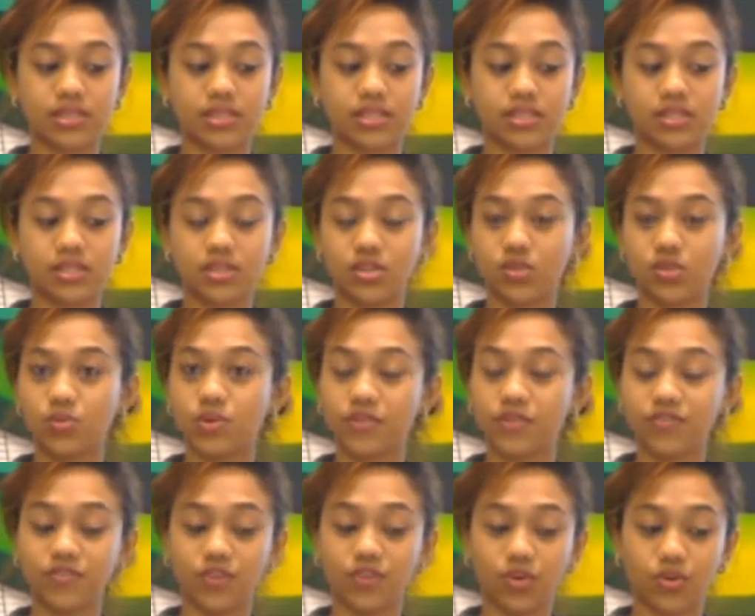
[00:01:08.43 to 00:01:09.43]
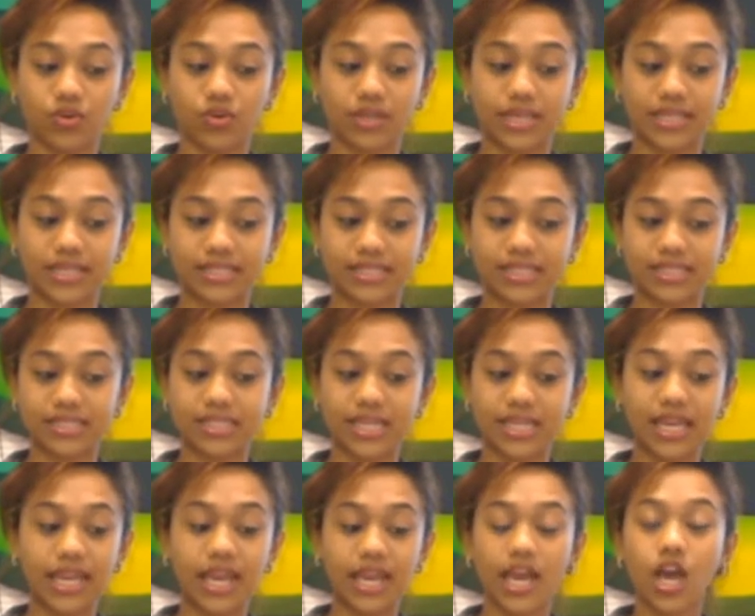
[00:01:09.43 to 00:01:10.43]
the turnover for
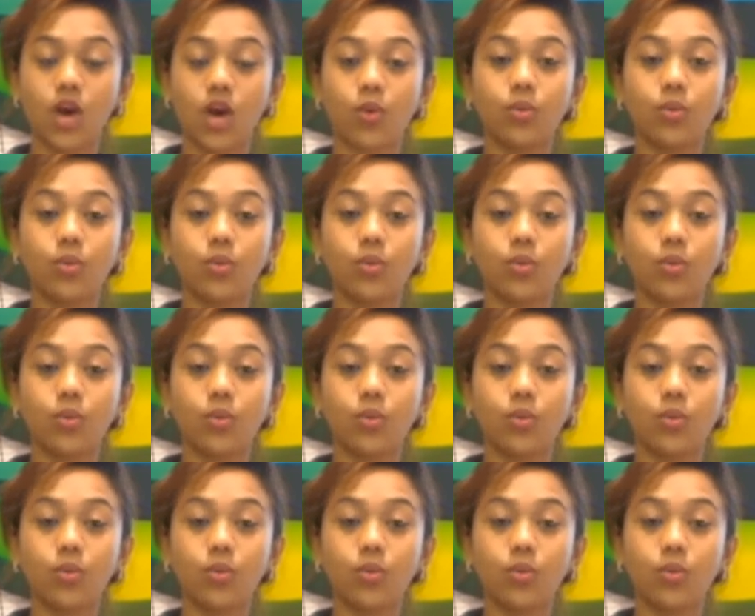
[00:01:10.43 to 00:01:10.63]
yesterday